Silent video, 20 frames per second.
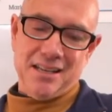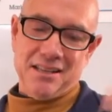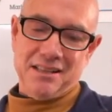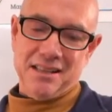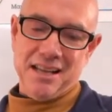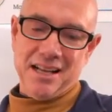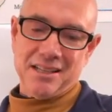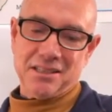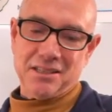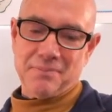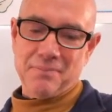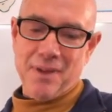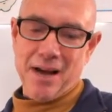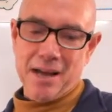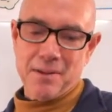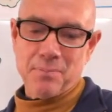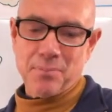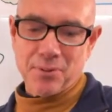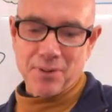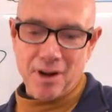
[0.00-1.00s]
that's my
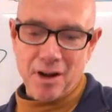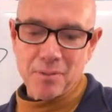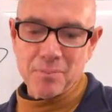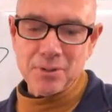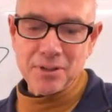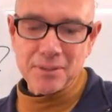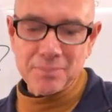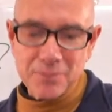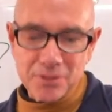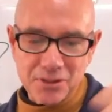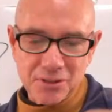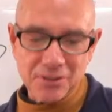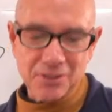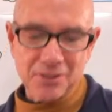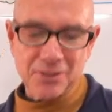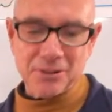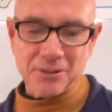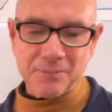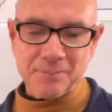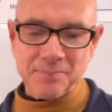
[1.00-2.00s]
problem
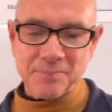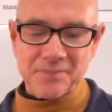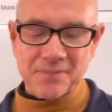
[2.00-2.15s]
too.